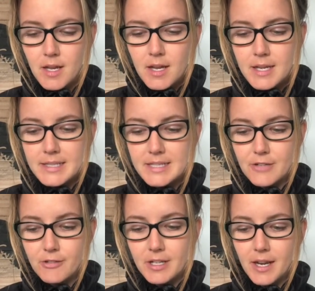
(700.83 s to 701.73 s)
He
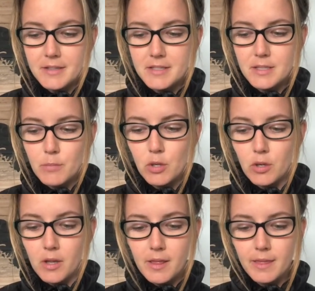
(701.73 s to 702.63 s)
stiffened against its
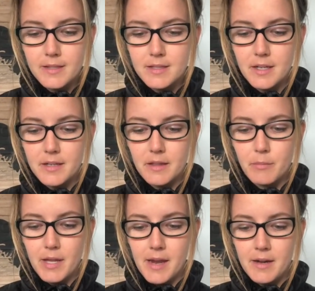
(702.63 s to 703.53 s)
pull, listening to the
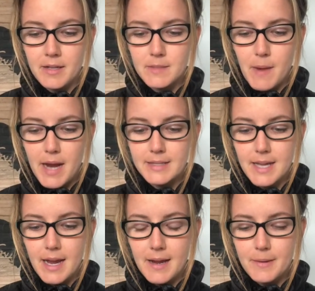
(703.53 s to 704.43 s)
blade in his mind's
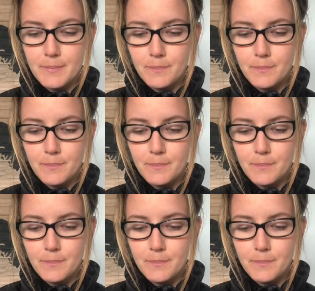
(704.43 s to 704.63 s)
eye.